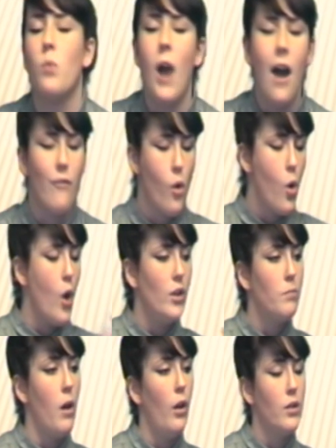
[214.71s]
will have
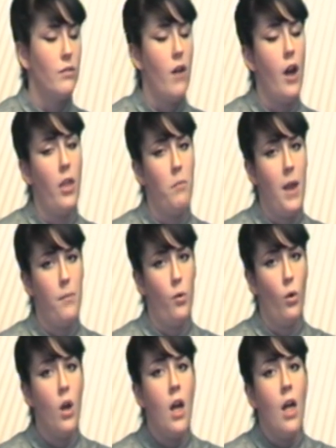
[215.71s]
quotes by lots of other
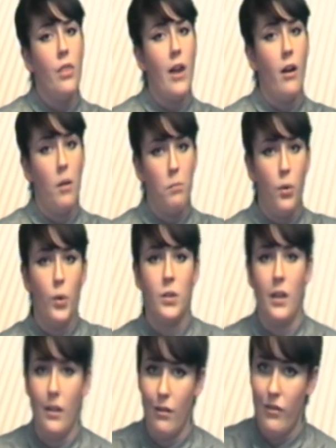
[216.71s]
people that are
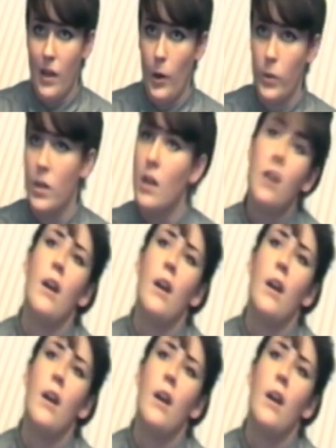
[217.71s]
important in the field.